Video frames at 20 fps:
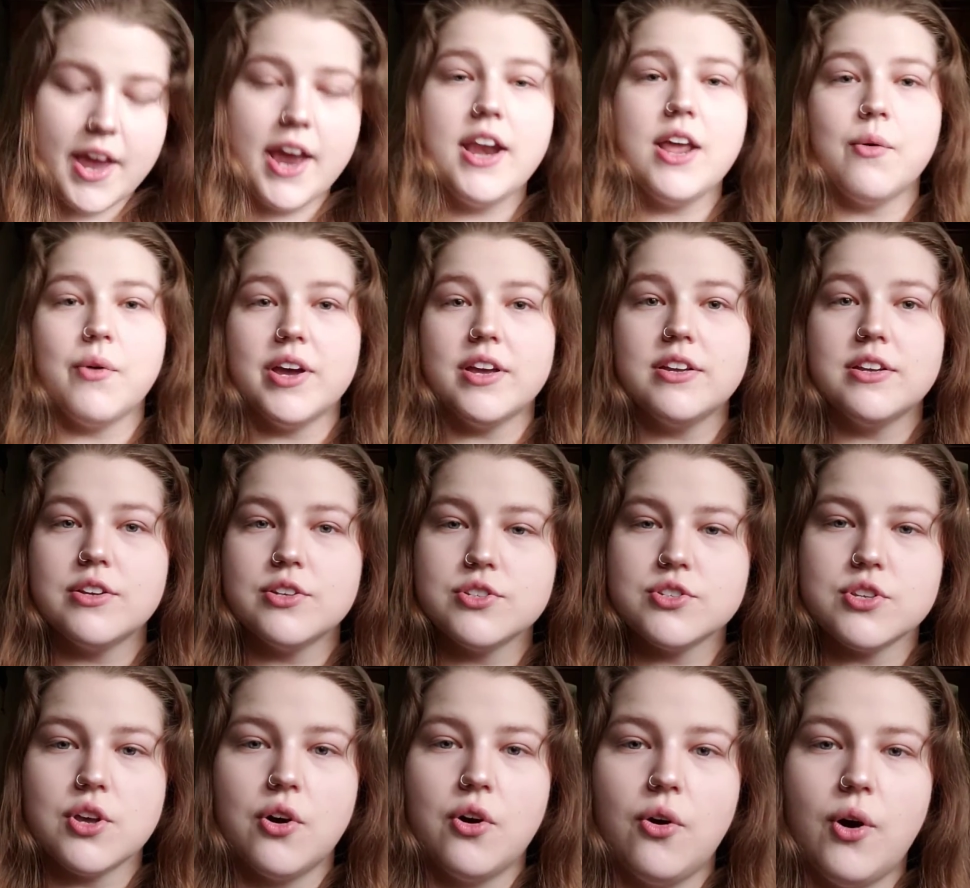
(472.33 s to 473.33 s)
Anyway,
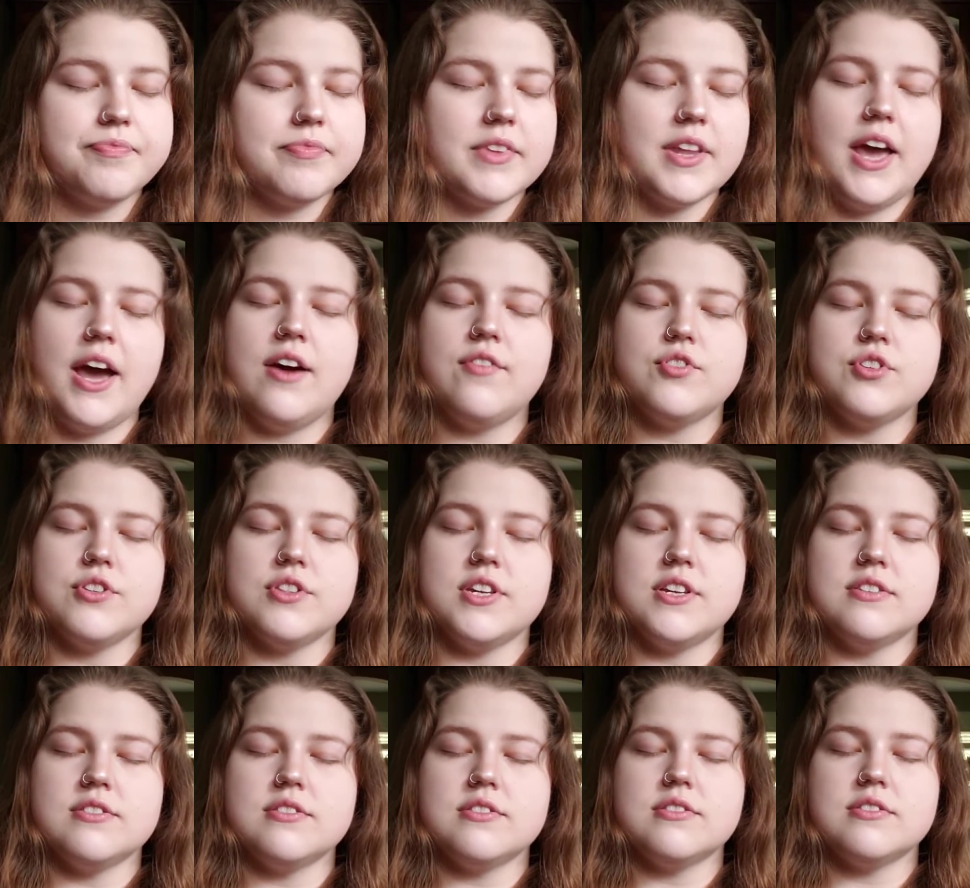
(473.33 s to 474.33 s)
so after
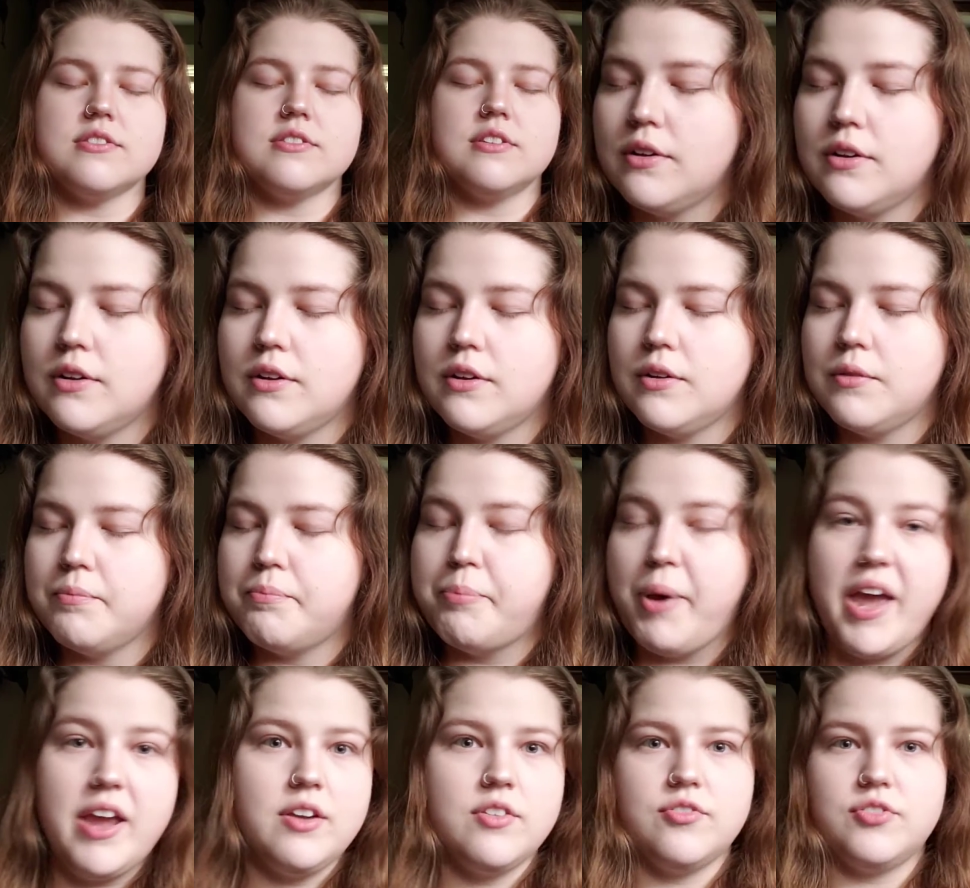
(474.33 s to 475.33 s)
this
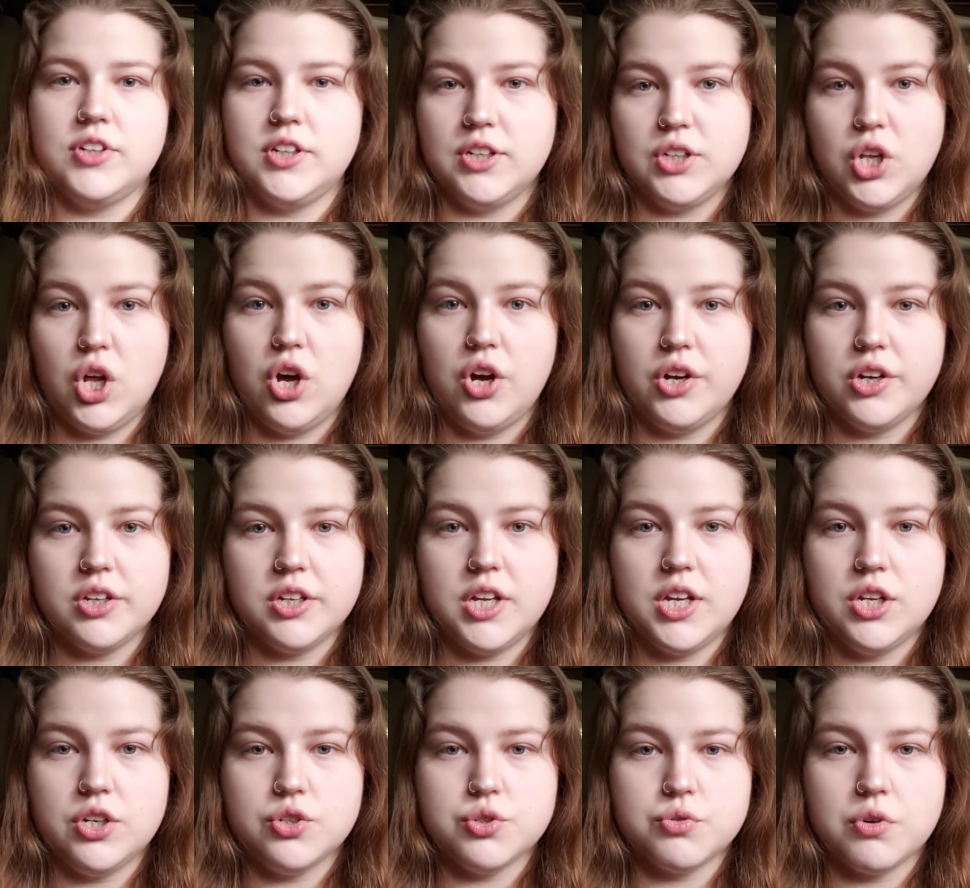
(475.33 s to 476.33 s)
painfully long
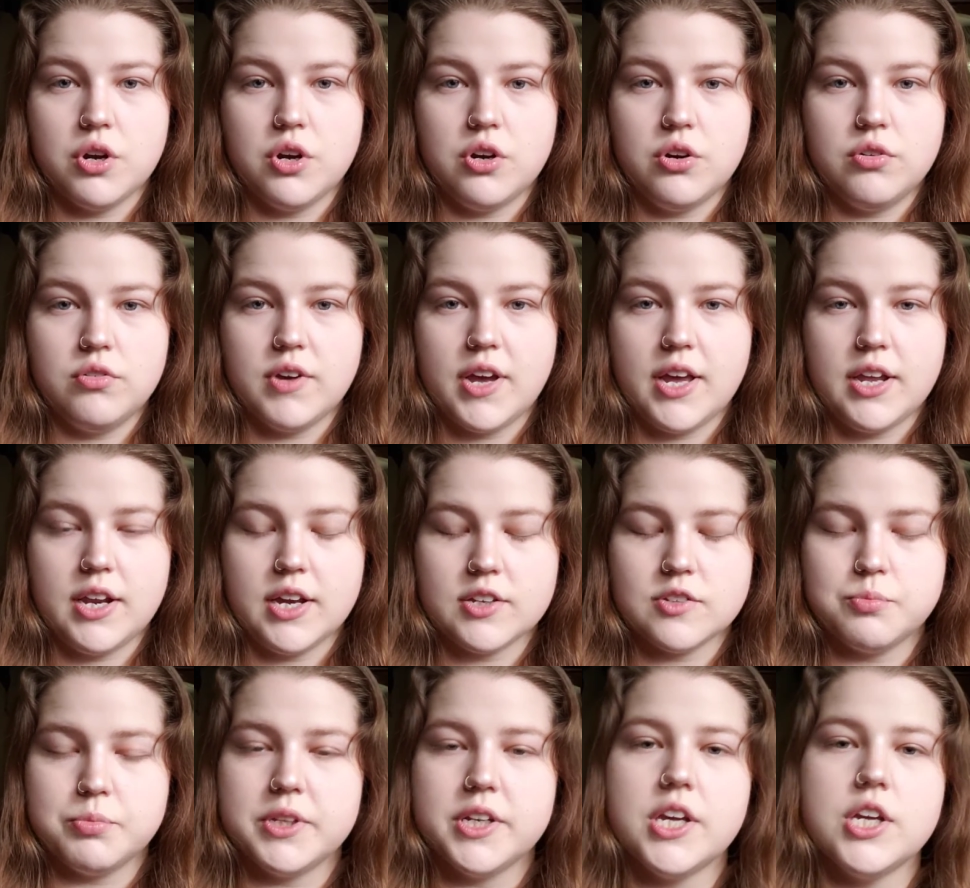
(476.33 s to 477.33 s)
intro and
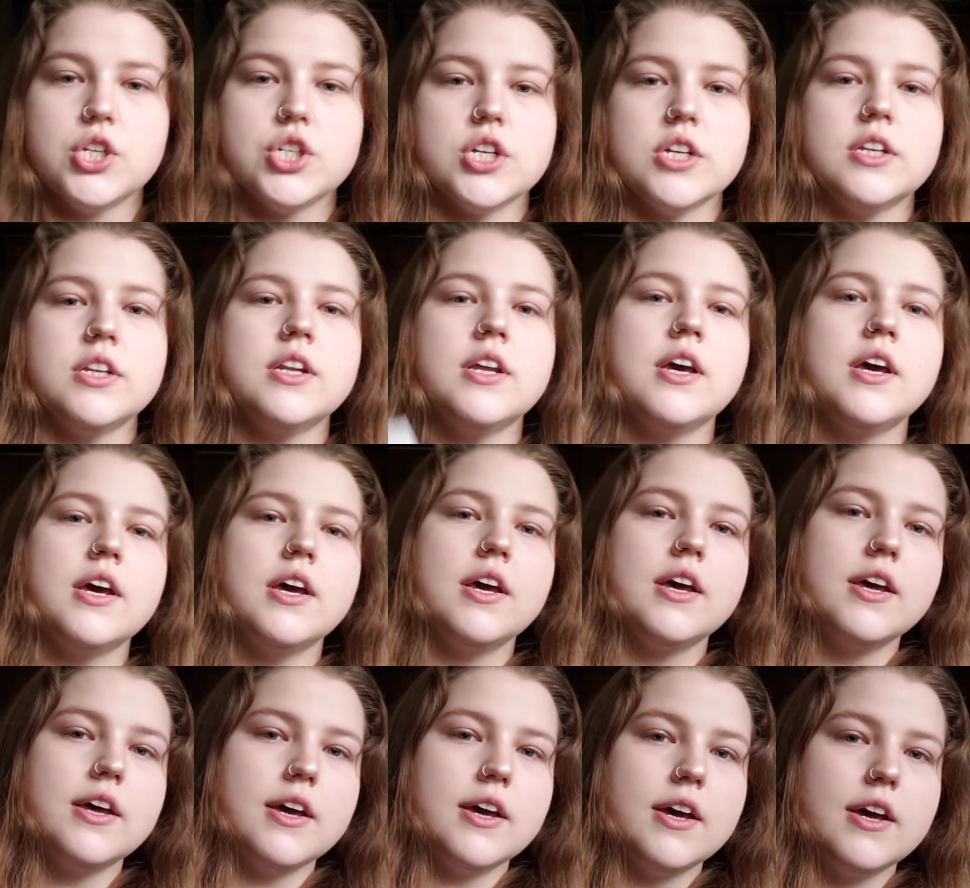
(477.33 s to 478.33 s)
explanation,
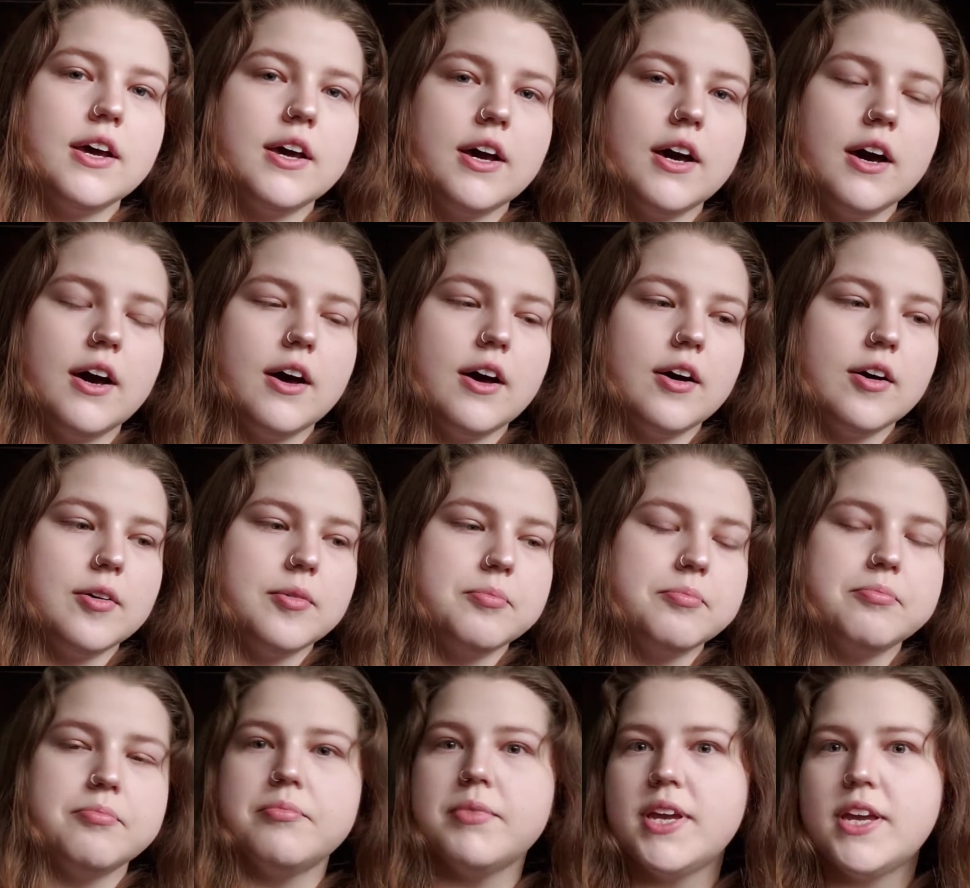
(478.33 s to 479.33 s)

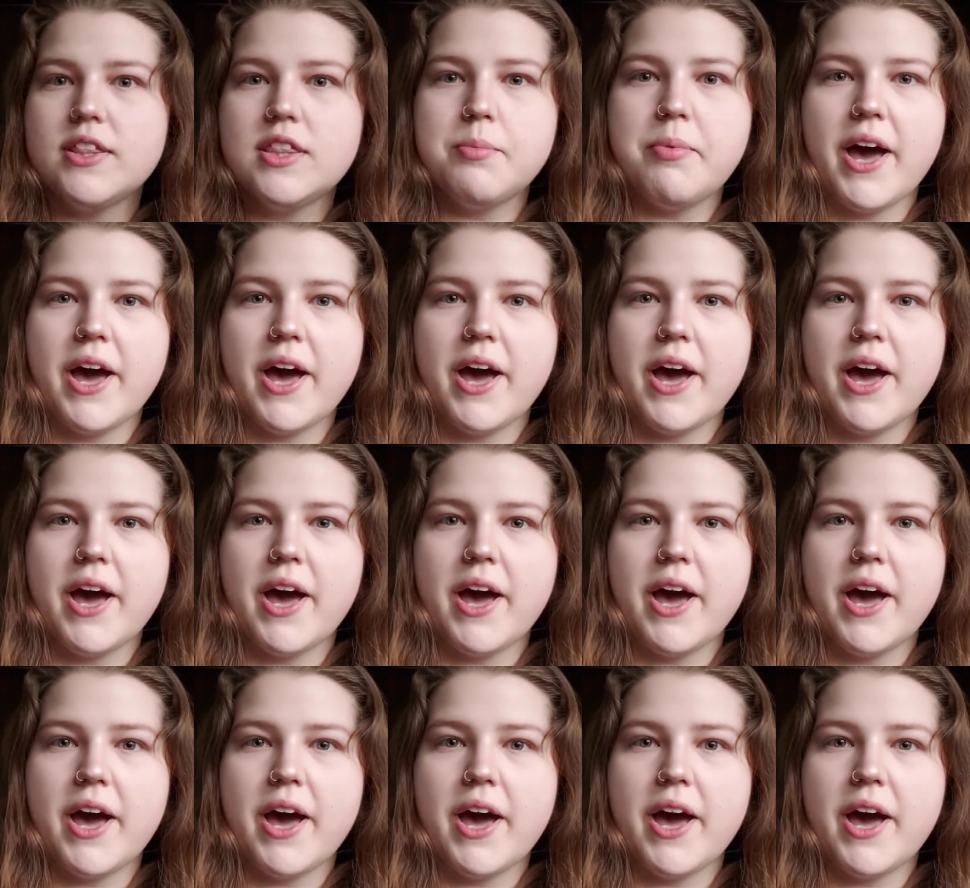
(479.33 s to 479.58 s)
in the